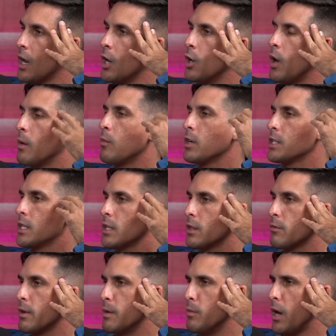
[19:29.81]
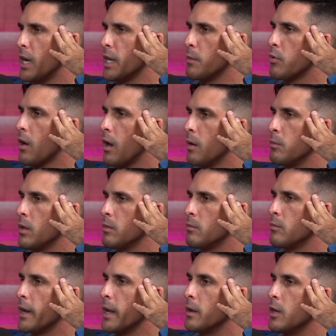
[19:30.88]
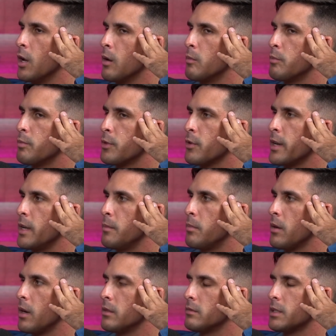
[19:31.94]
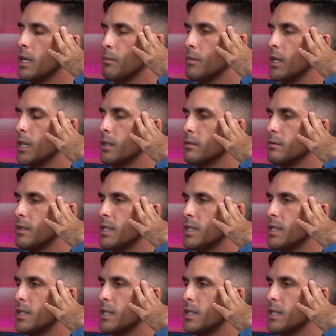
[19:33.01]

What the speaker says: Oh, I'm watching 3 Body Problem. Wait, no, 3 something.